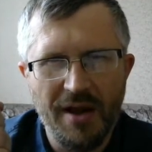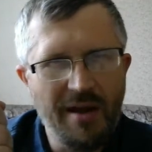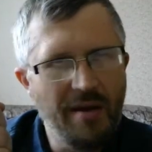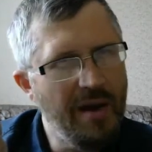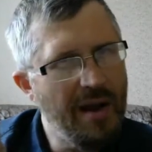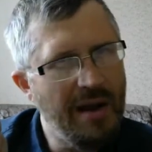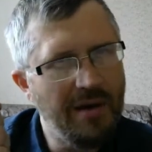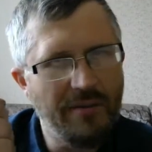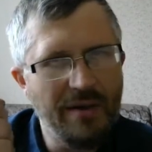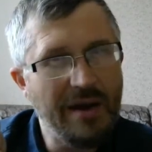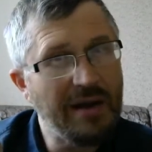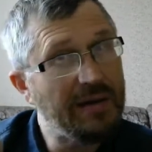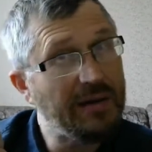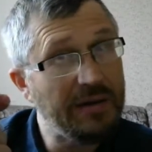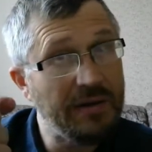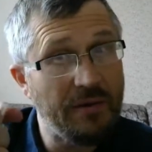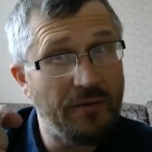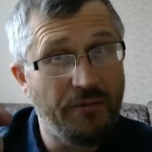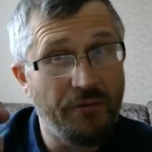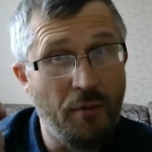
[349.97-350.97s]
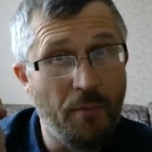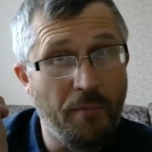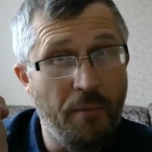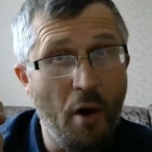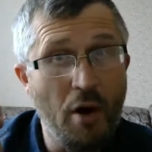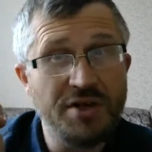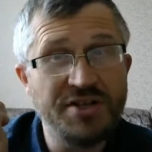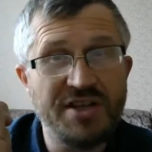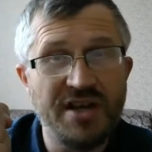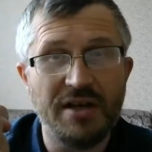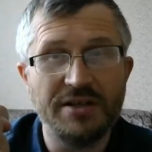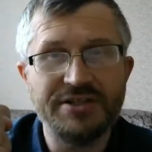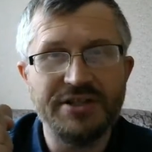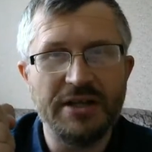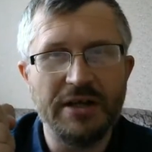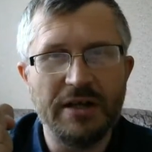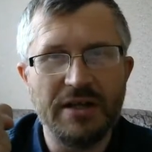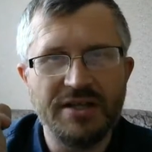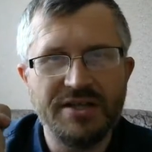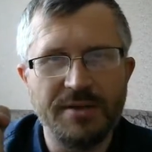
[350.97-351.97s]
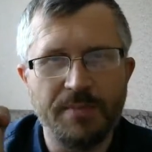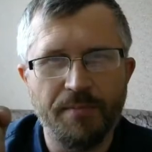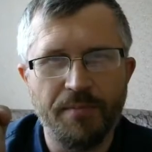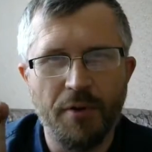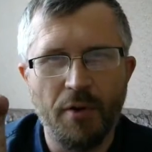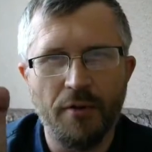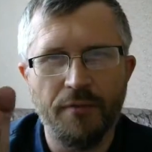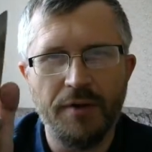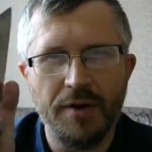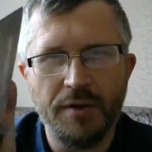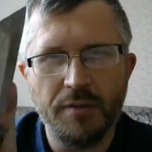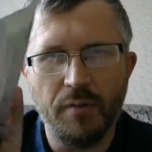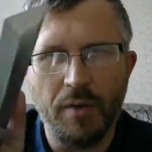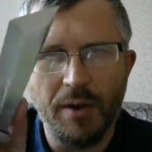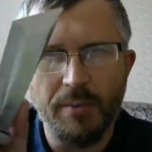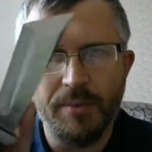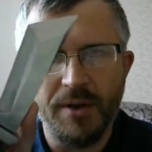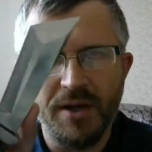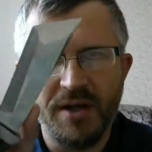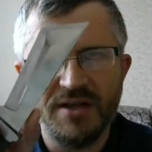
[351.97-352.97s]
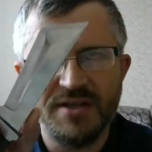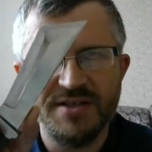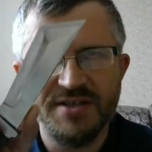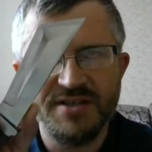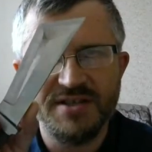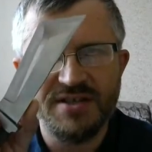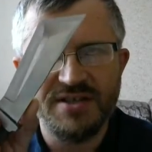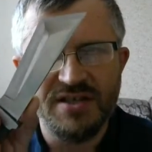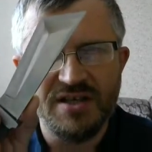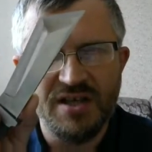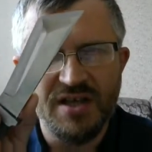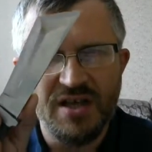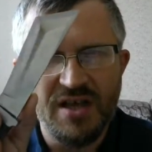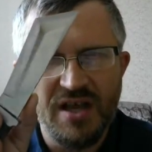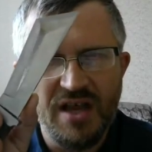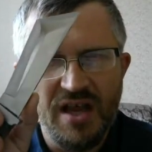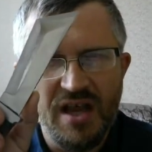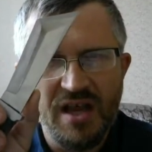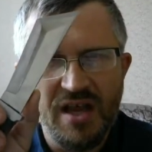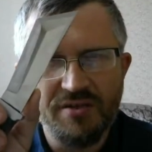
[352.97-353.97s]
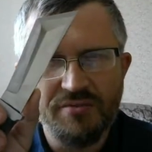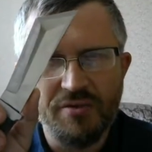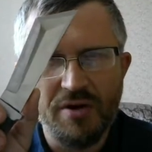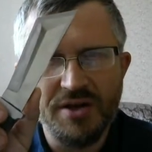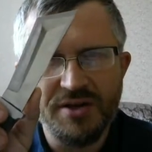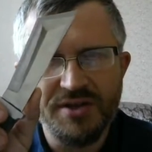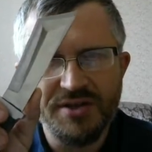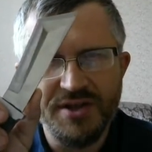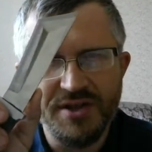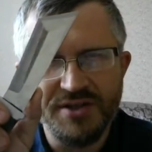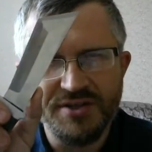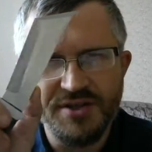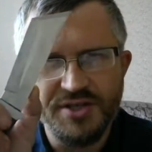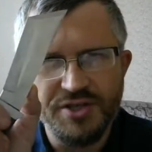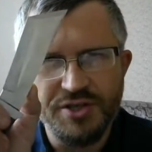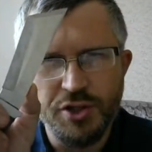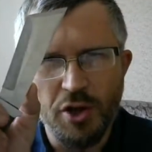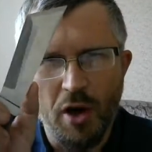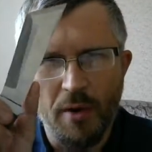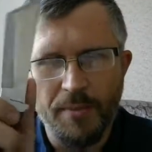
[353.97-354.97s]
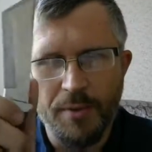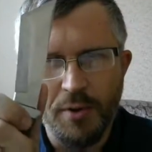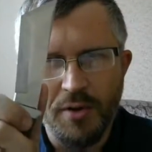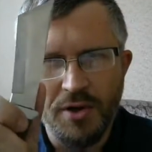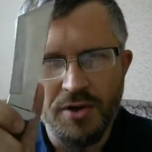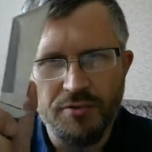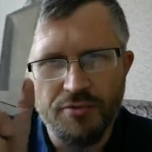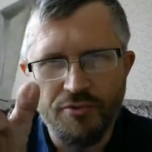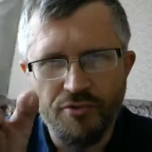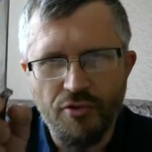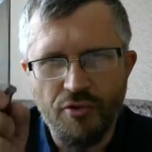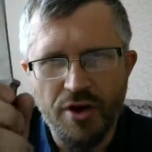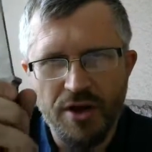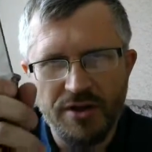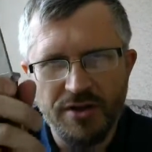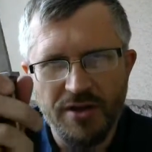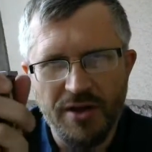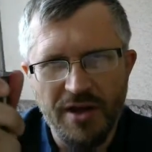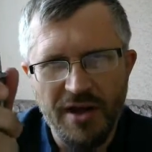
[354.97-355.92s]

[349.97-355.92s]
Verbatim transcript: yeah well, for box cutting it's a perfect one because it really does the job you can ruin